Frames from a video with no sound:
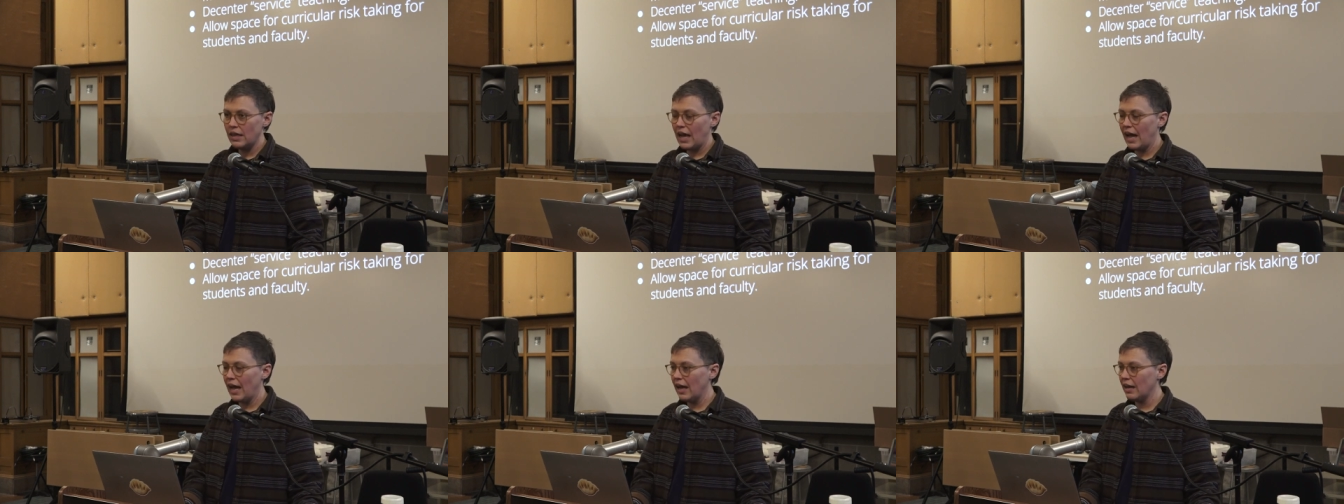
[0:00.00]

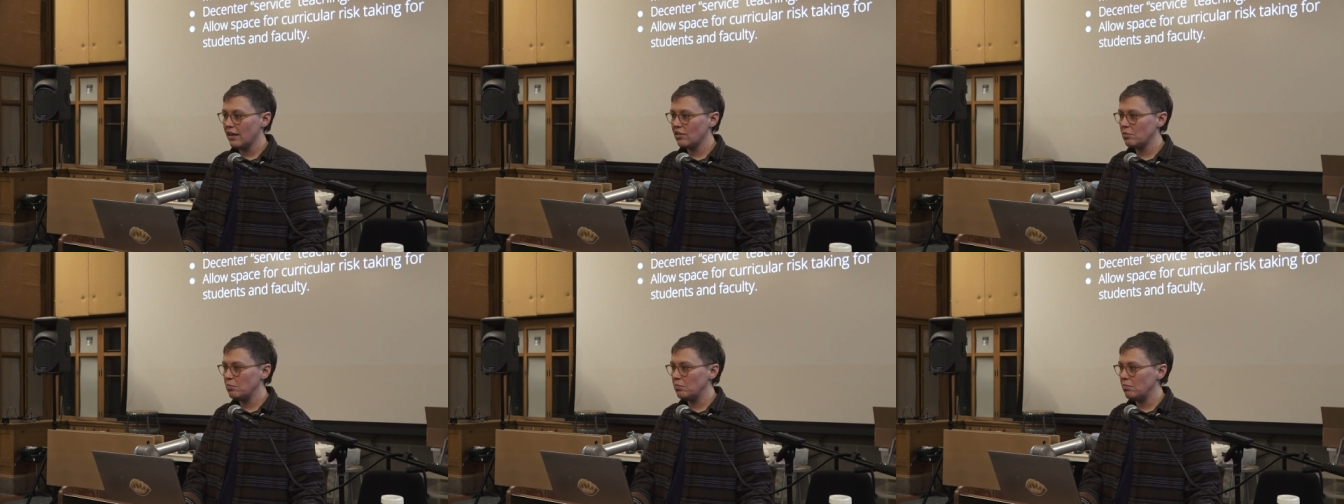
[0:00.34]

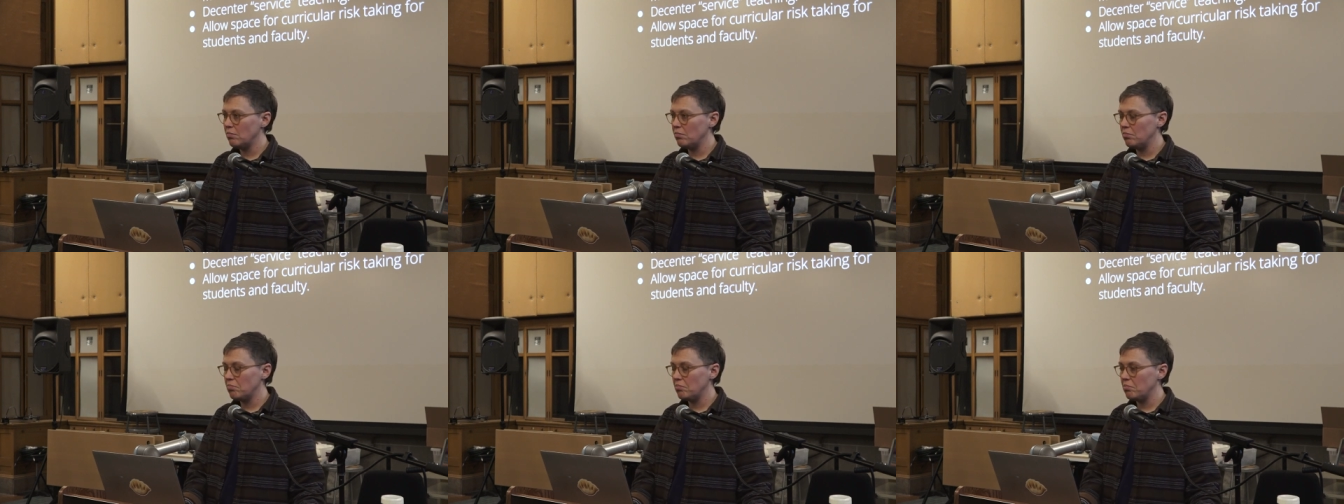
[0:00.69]
has
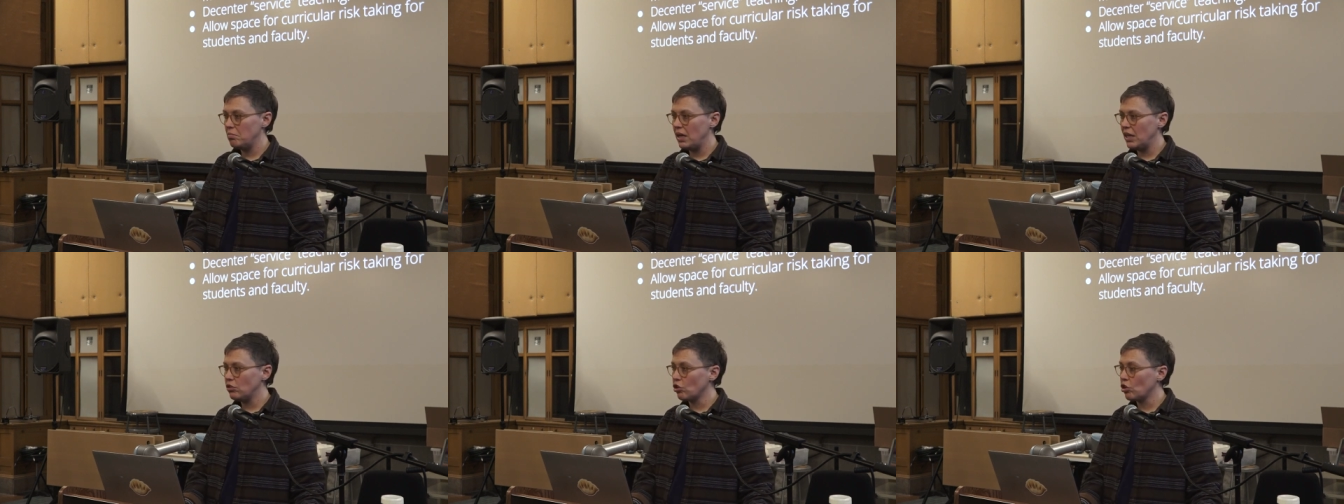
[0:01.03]

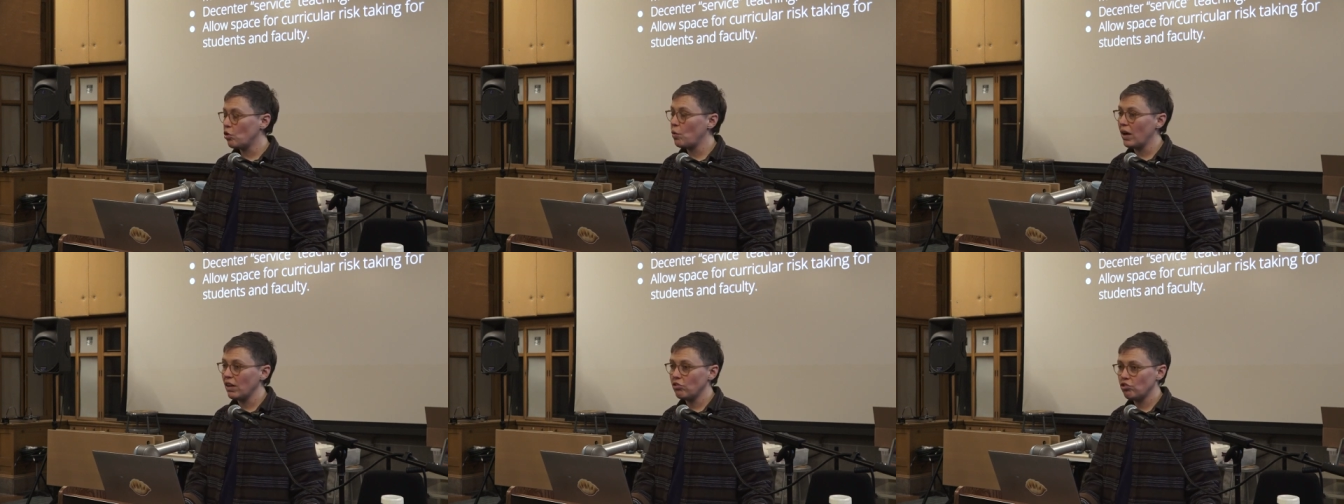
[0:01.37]
major
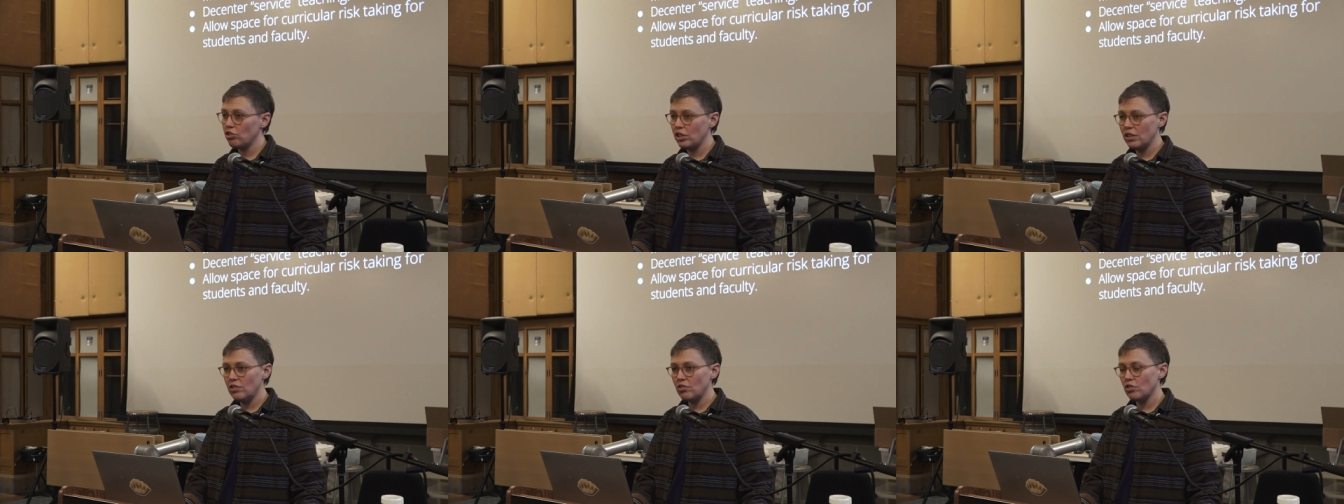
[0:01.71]

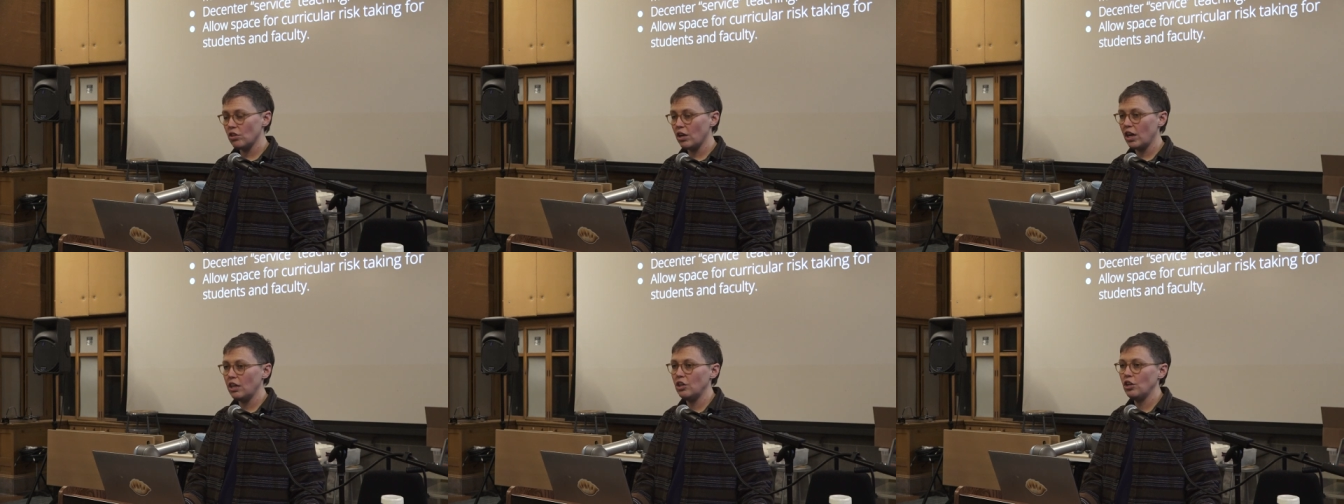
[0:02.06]
questions
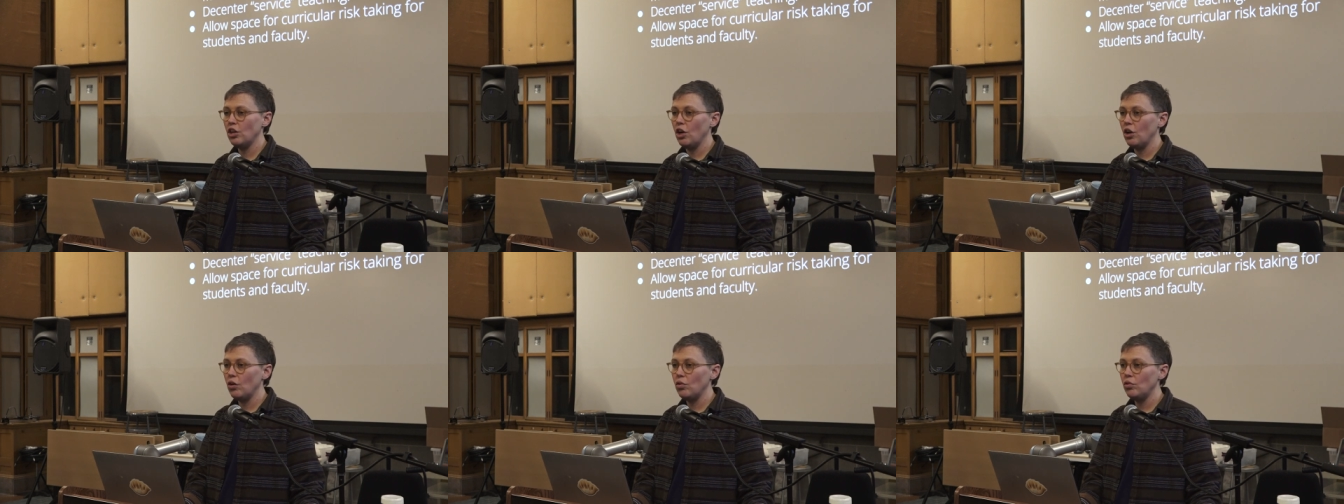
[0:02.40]
or
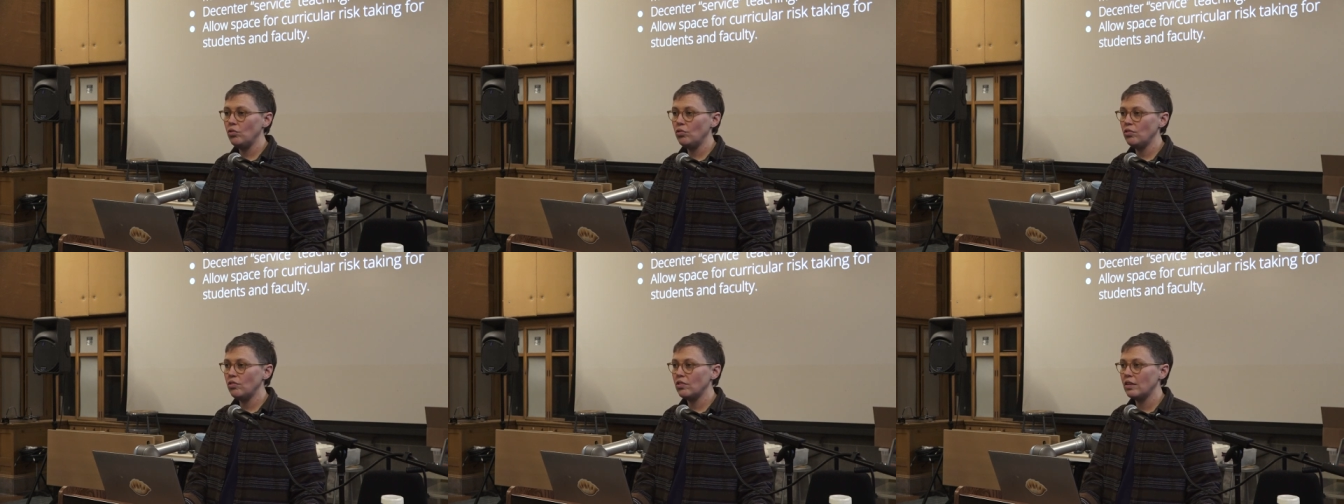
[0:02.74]

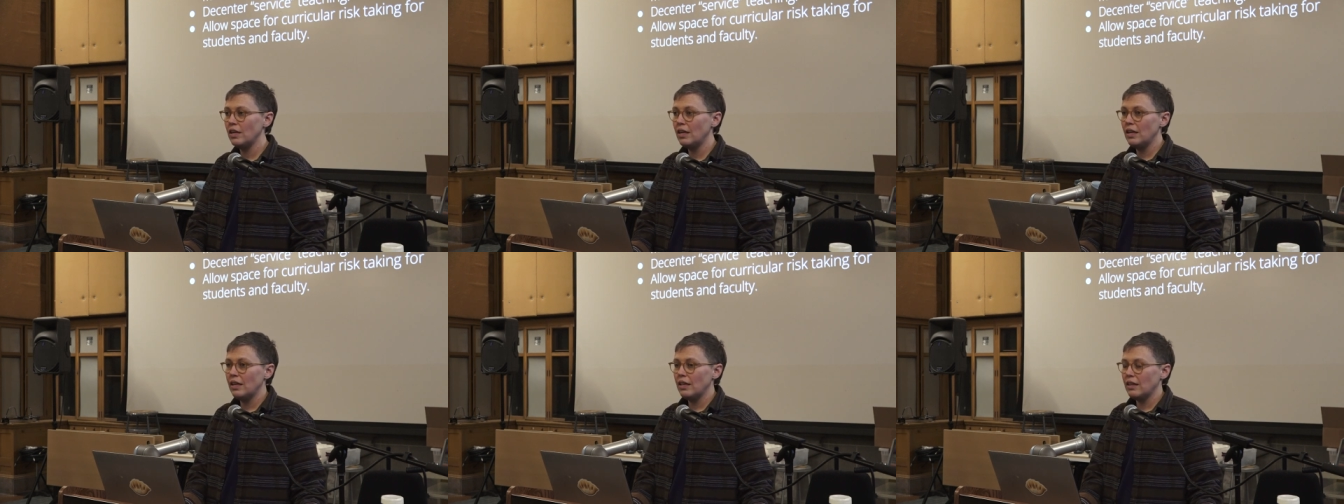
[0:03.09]
unknowns,
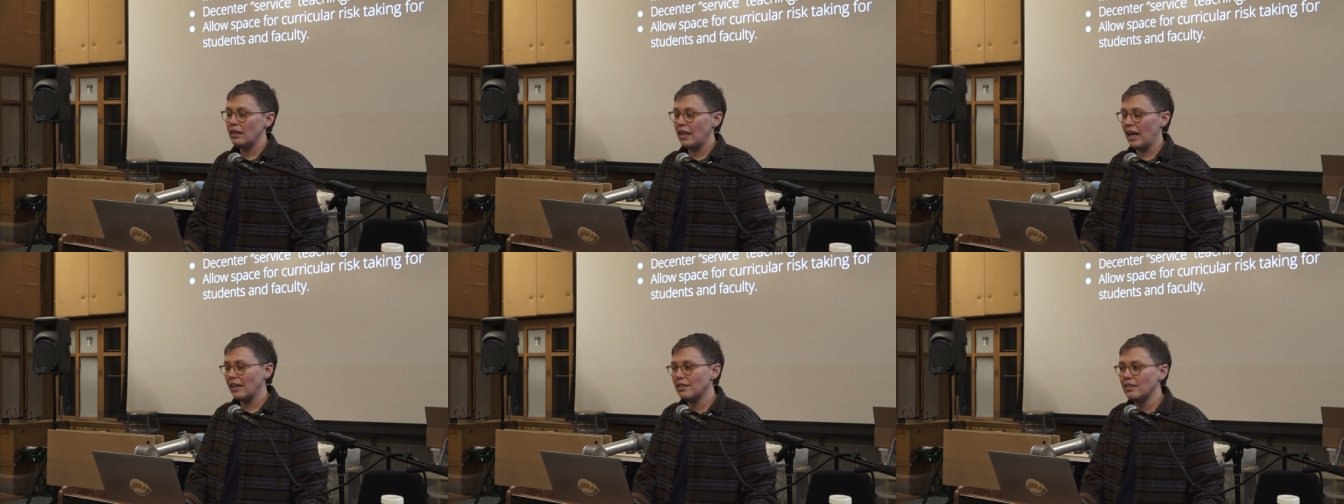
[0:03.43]

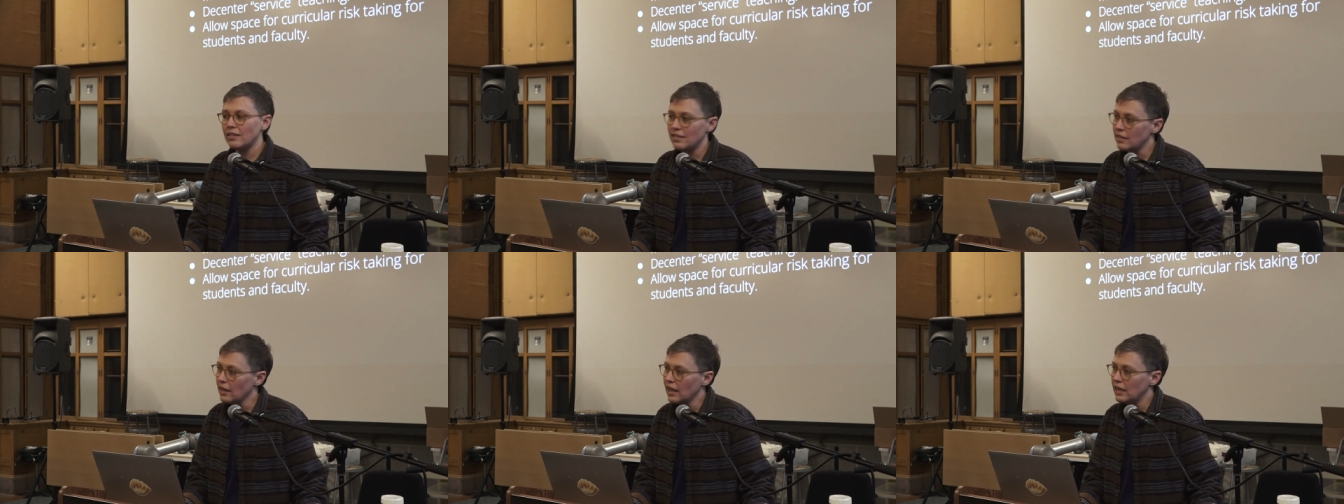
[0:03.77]
that's
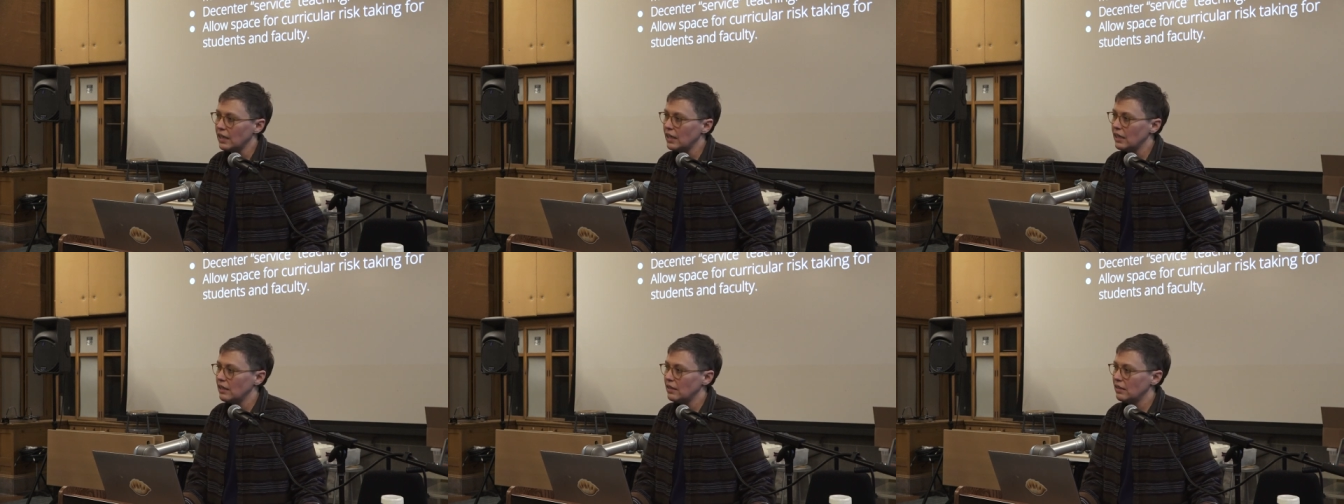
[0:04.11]

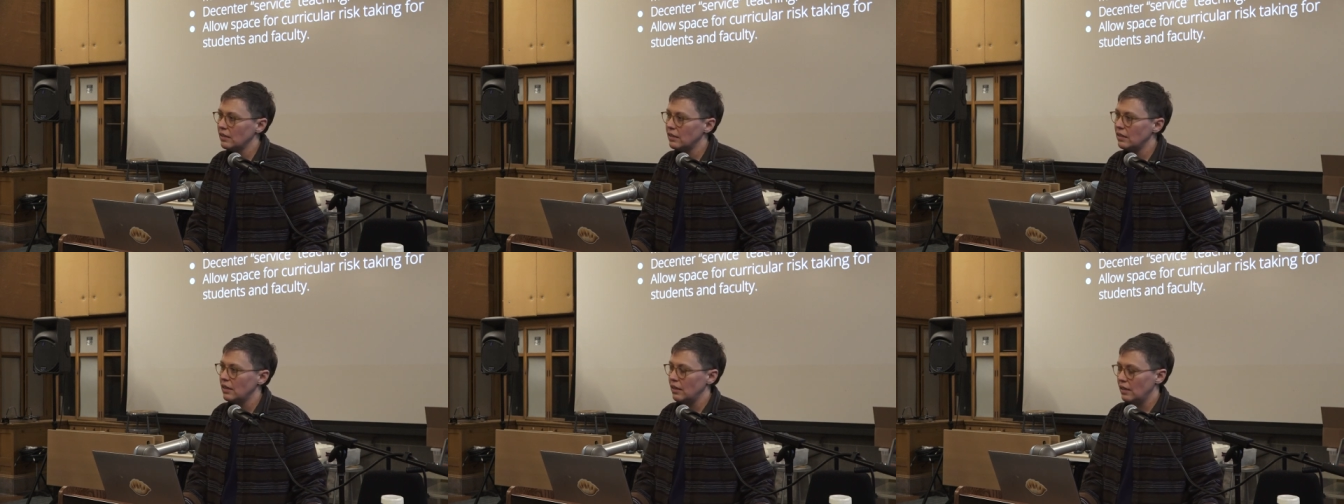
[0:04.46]

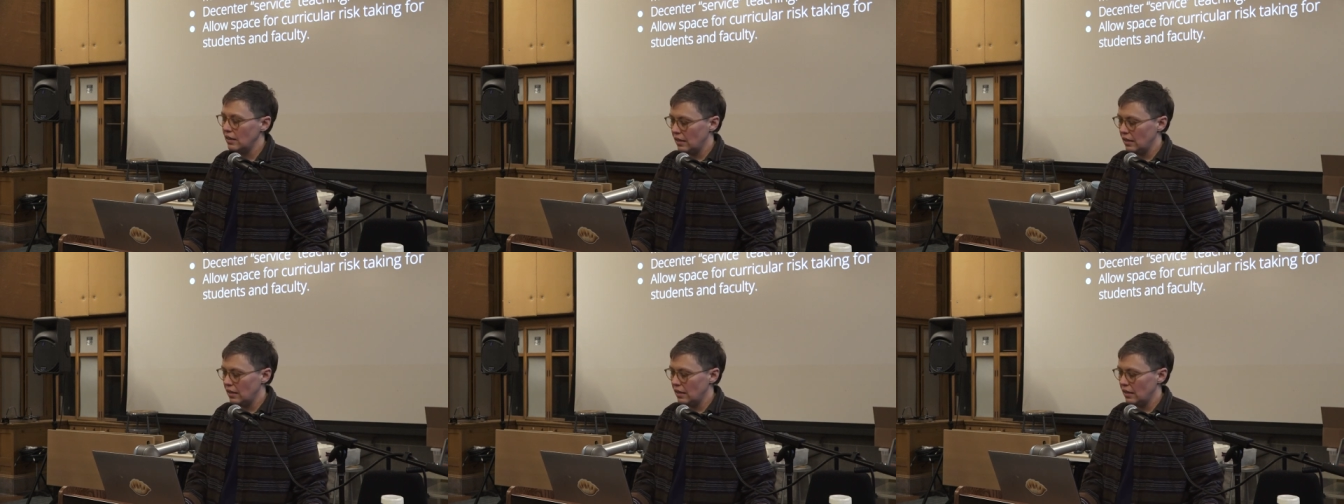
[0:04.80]
exciting,